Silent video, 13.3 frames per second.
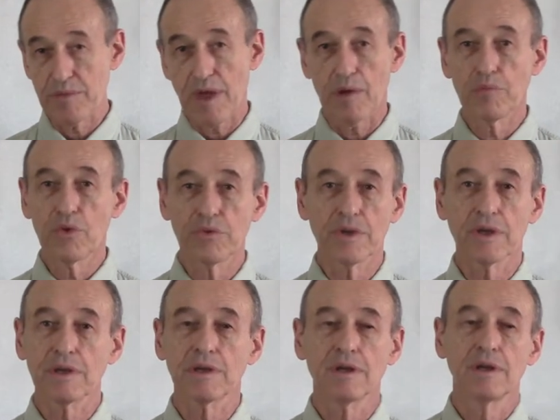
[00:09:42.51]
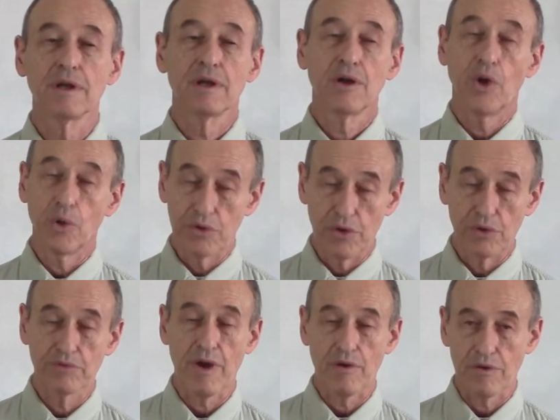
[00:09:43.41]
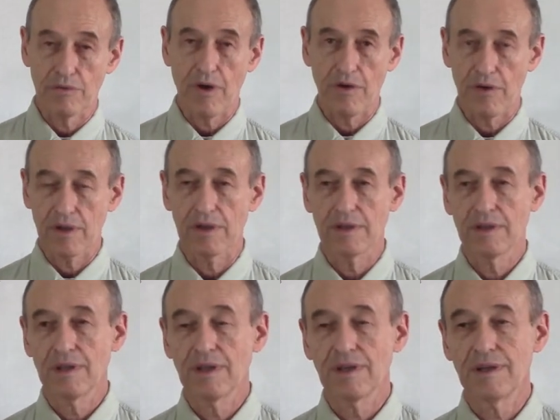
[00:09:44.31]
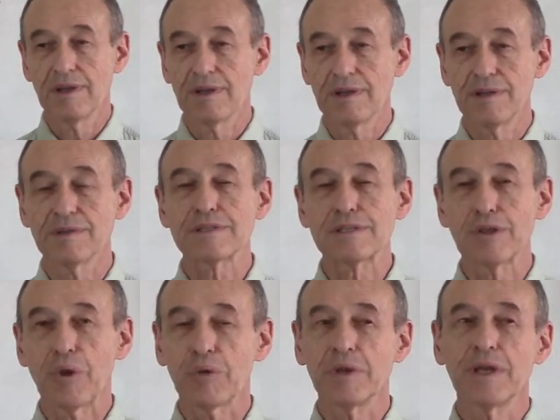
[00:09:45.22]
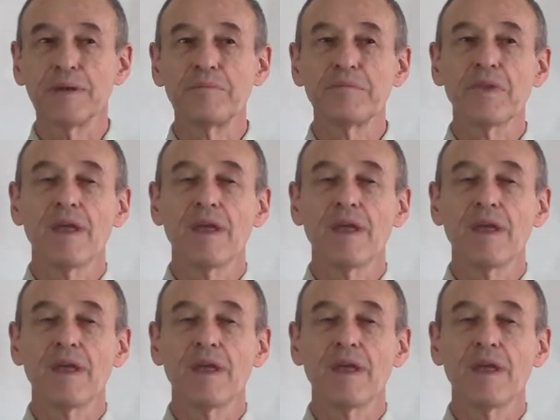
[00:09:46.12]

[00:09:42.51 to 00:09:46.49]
They are moving, although very, very slowly,